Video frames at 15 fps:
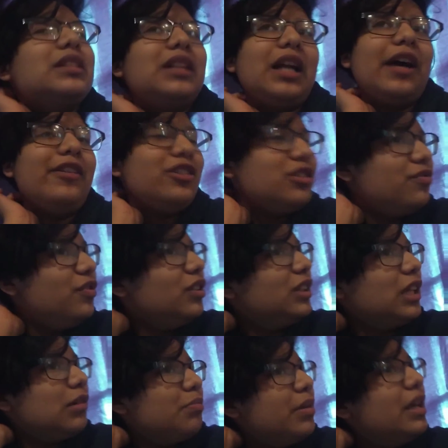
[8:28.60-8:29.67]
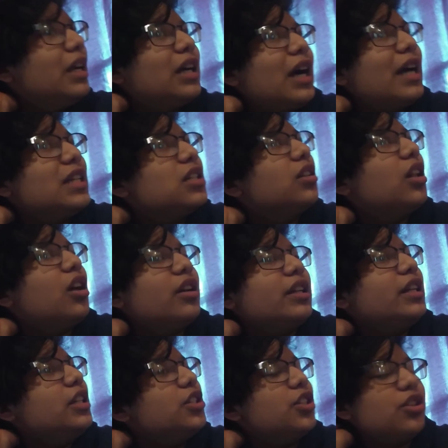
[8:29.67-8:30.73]
I just feel like being a guy is a lot
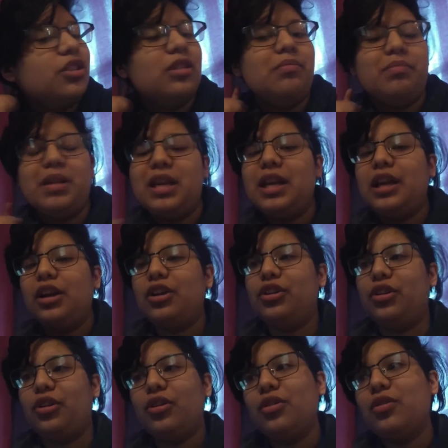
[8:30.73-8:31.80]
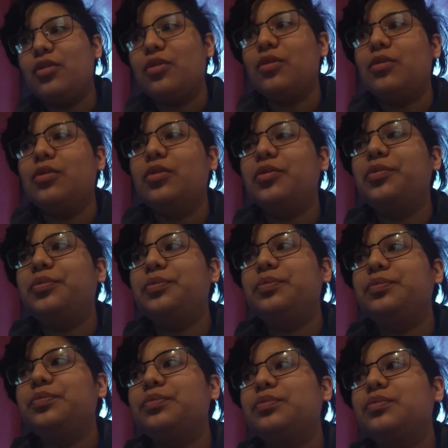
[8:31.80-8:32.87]
easier than being a girl.
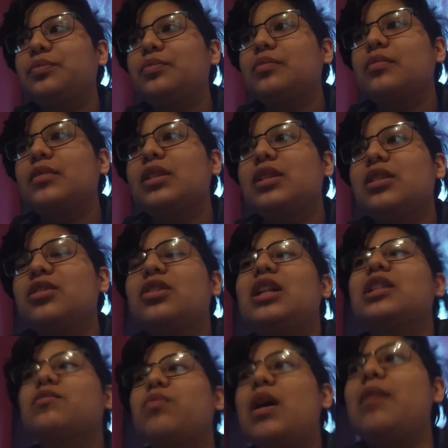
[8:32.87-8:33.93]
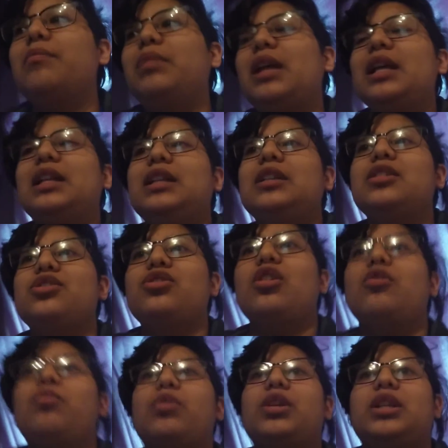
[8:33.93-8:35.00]
So that's why I'm planning to
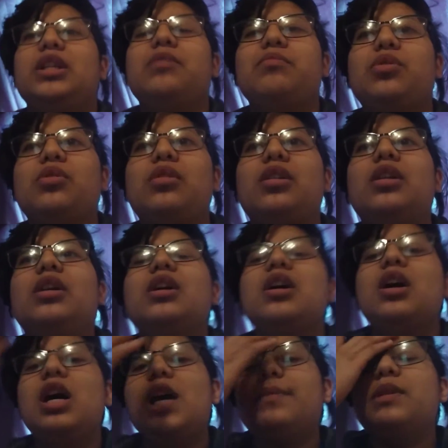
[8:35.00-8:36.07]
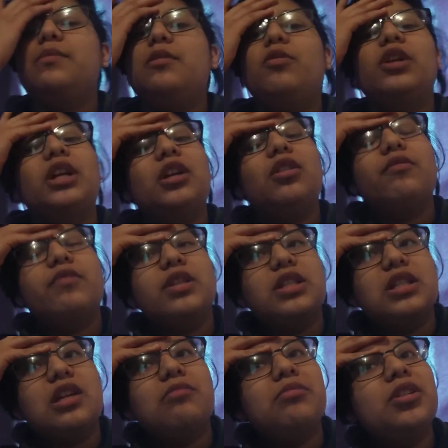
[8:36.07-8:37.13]
start working more. I'm gonna be working over the
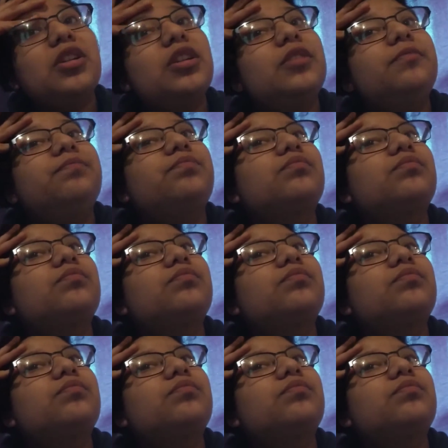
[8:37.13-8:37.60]
summer.